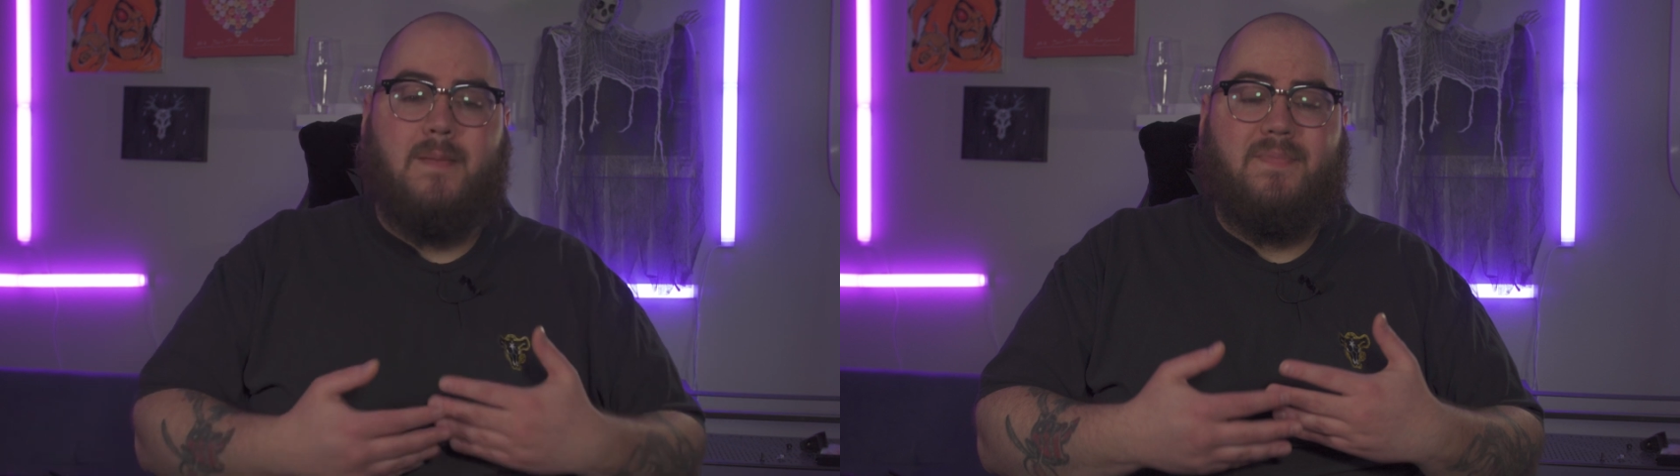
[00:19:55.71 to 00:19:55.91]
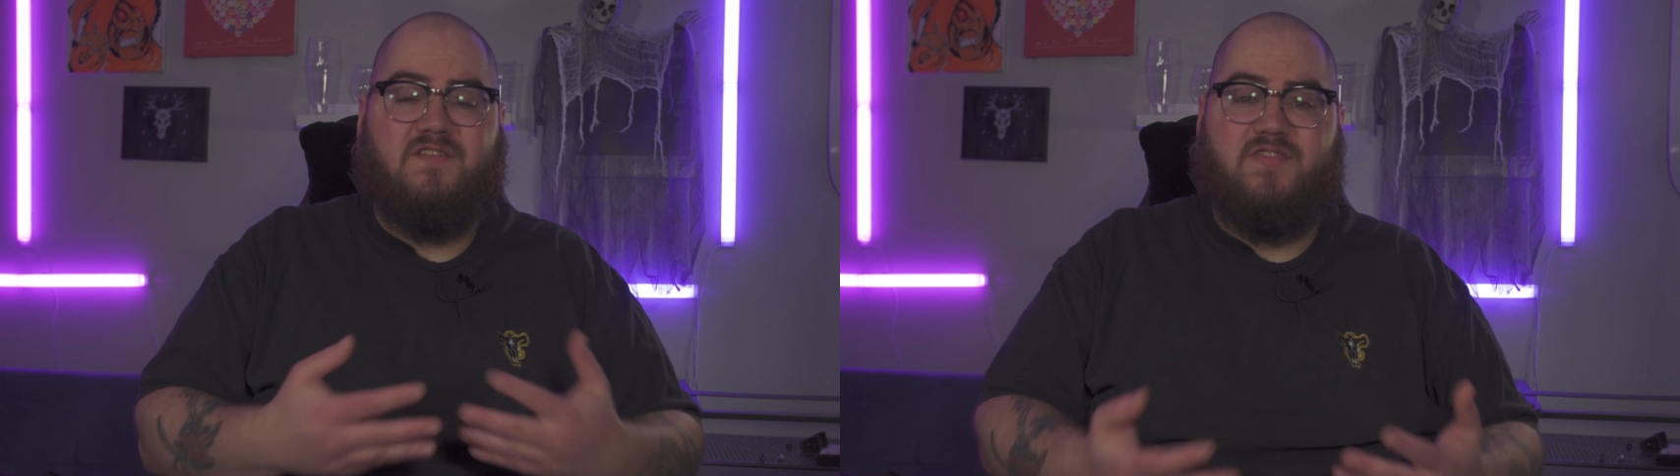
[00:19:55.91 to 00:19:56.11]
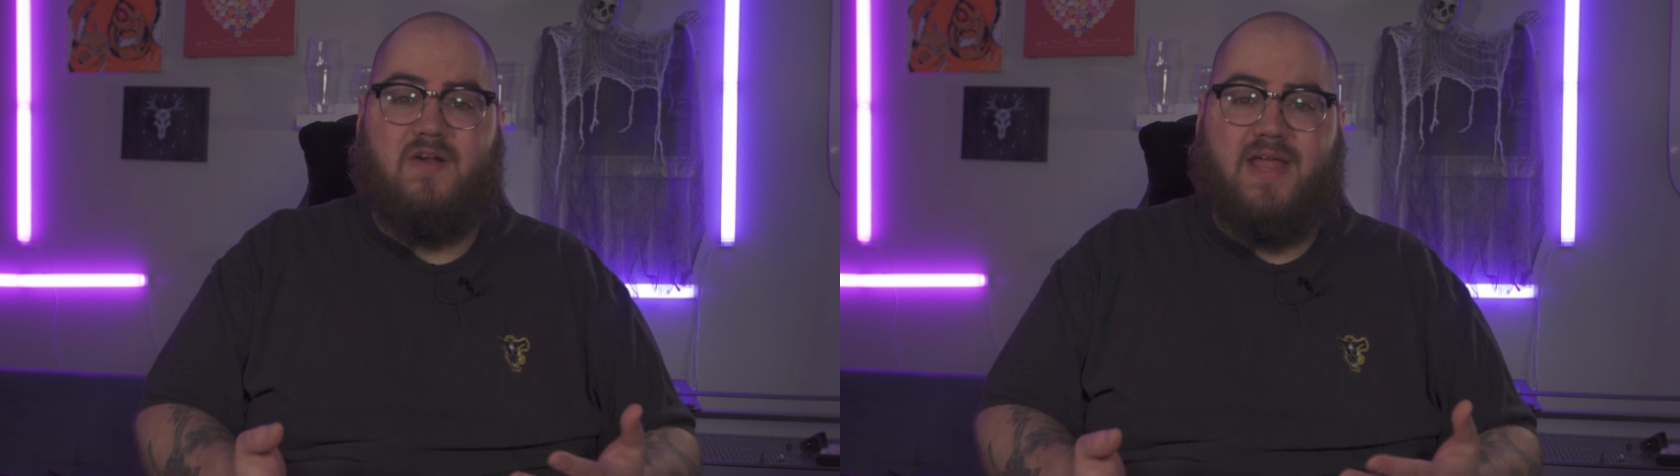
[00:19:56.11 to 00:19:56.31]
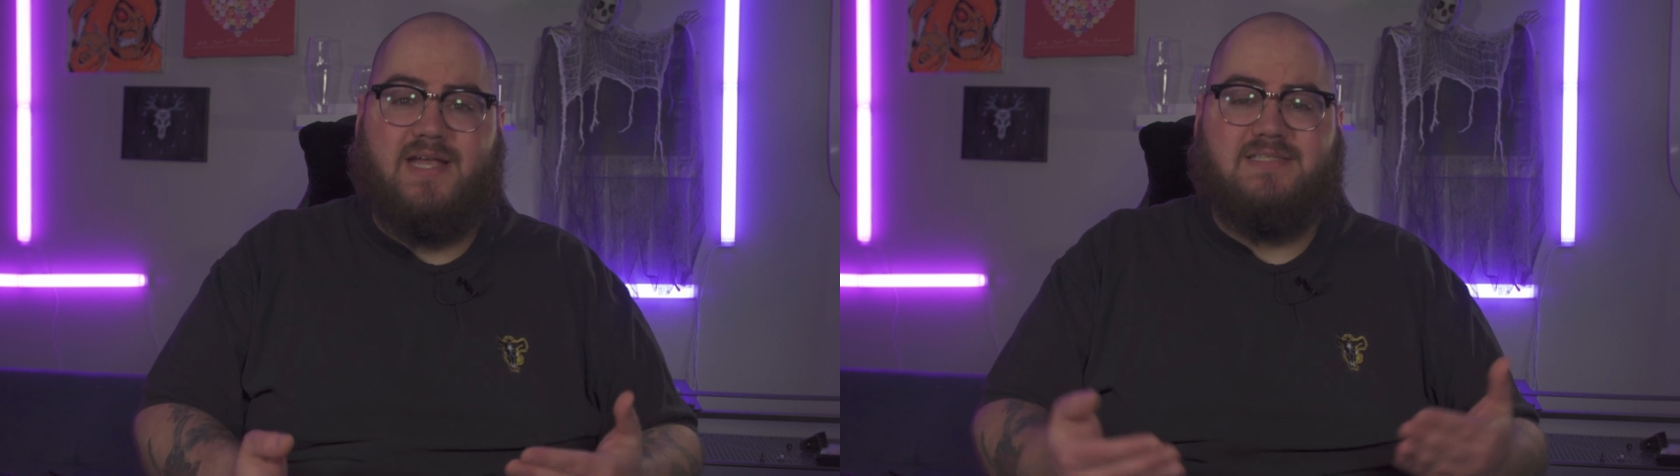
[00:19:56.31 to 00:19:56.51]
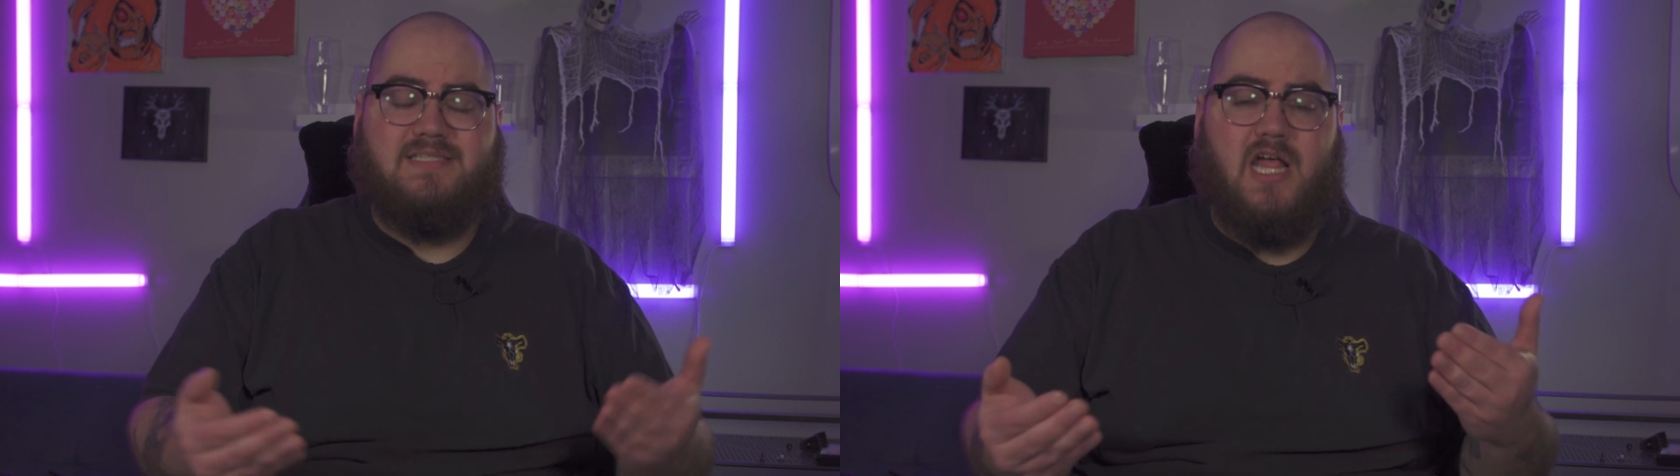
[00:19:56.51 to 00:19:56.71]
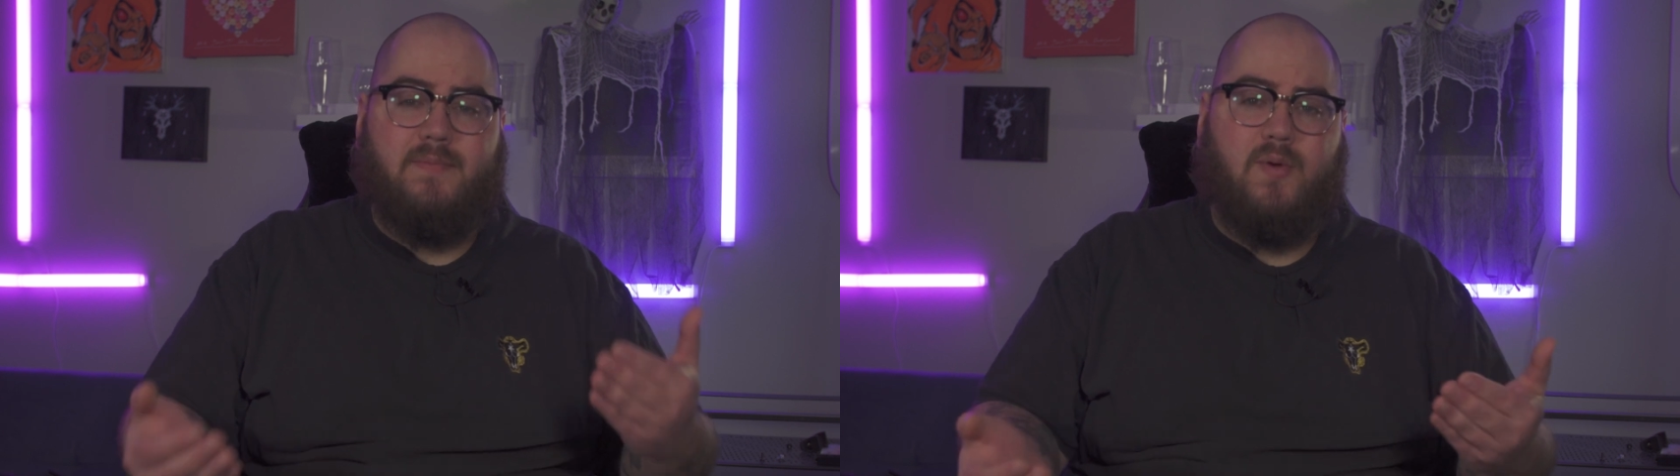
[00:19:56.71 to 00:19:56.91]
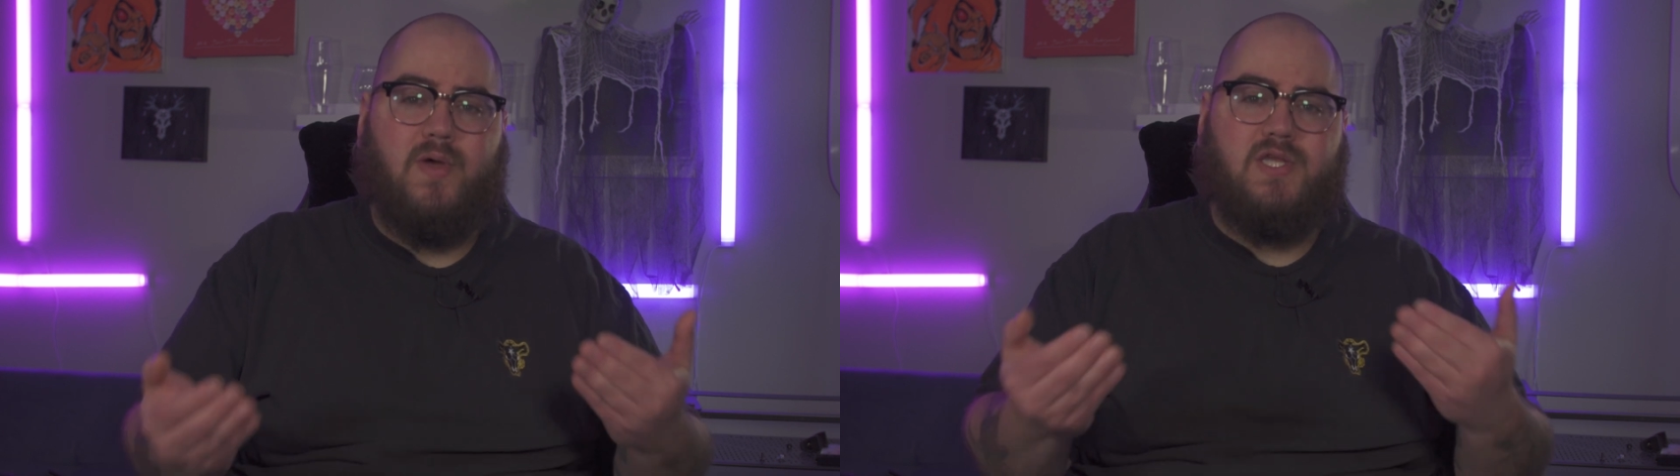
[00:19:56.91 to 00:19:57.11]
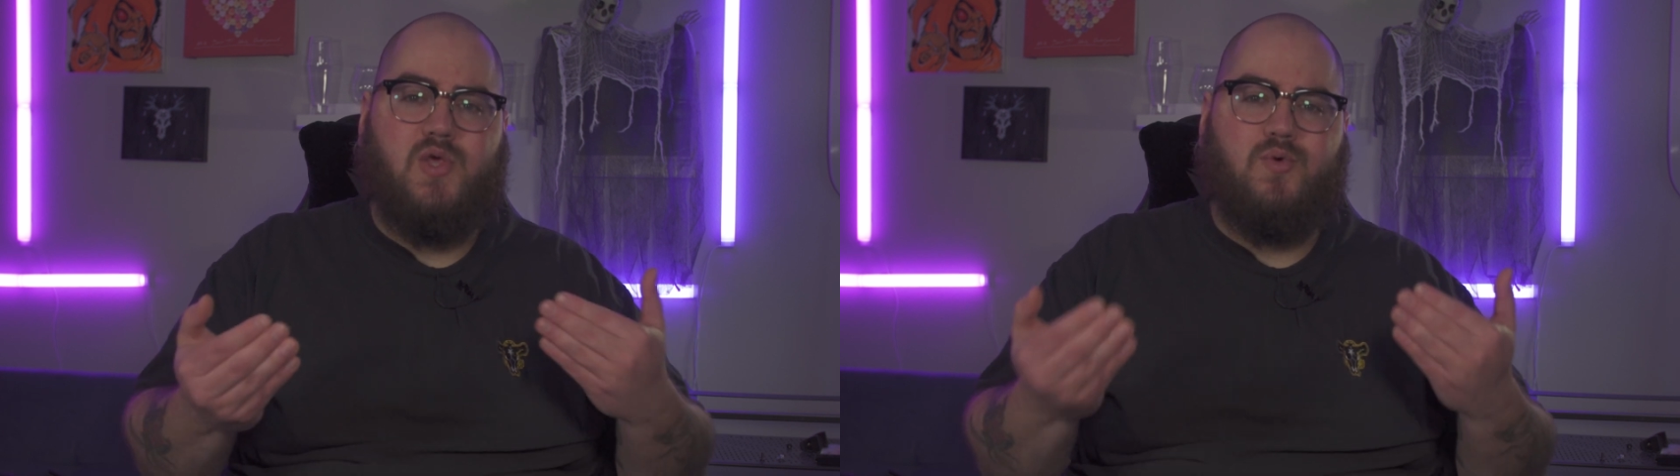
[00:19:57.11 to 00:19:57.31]
But if there is, tell me
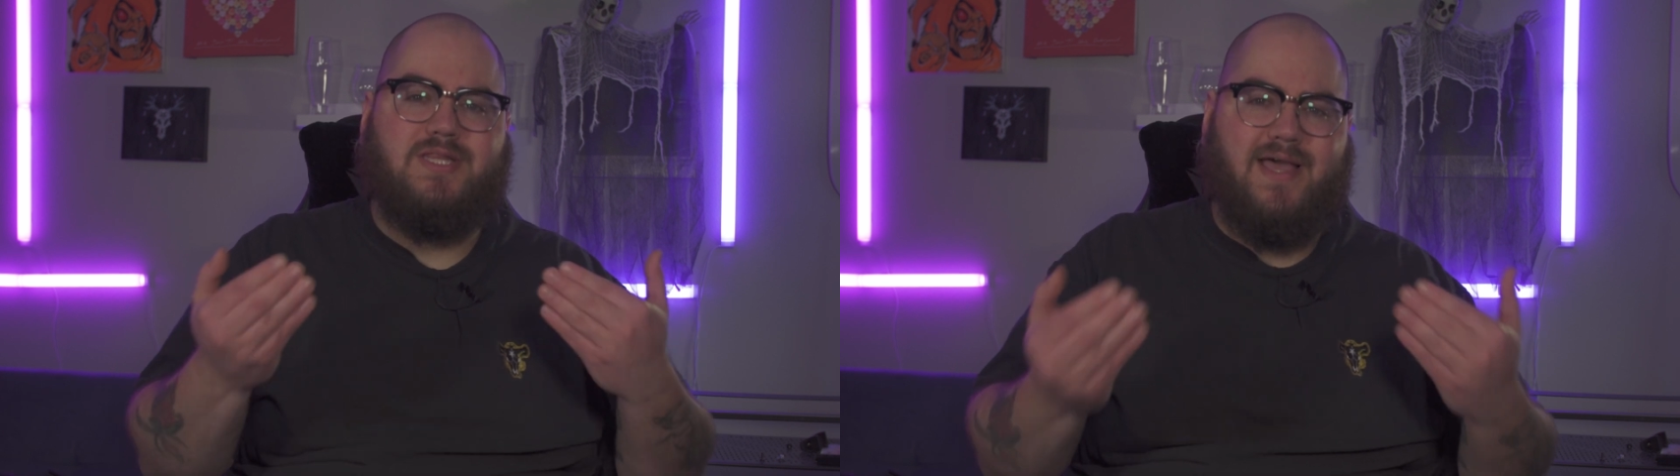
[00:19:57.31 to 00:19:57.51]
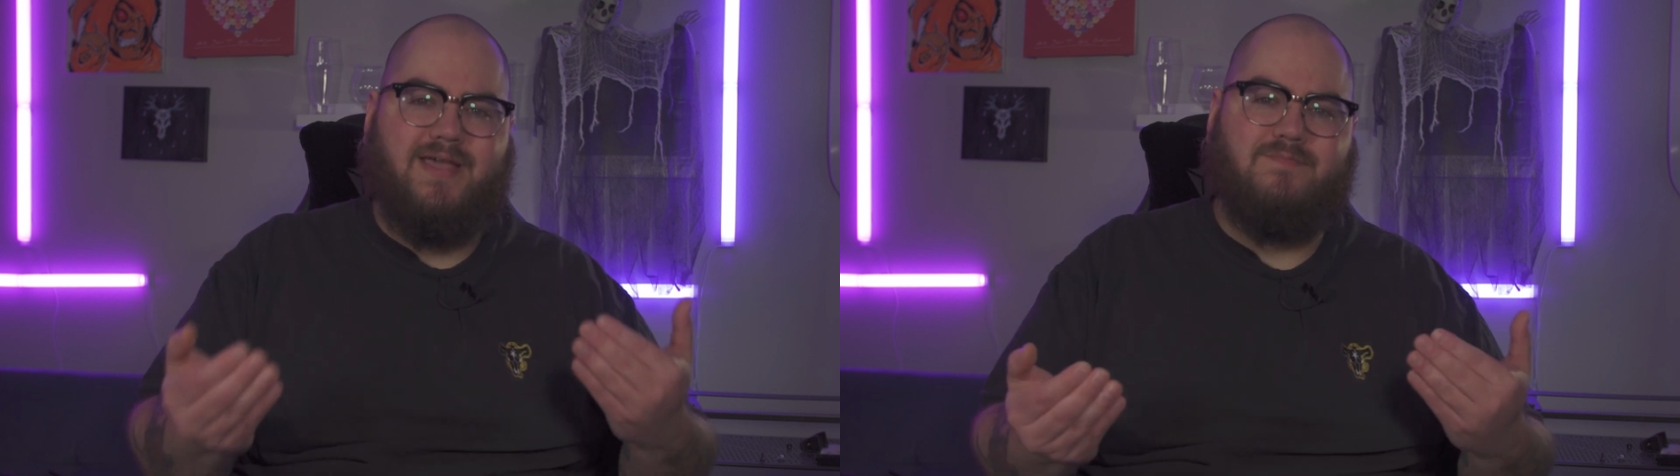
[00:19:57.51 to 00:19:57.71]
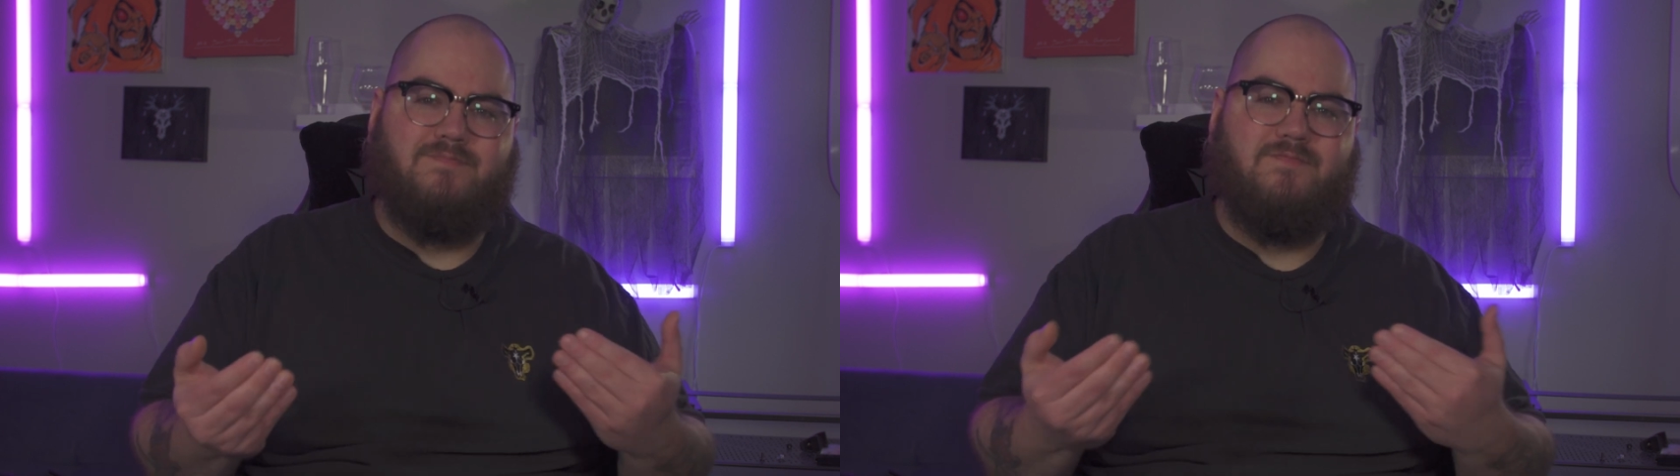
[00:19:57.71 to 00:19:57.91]
what you would like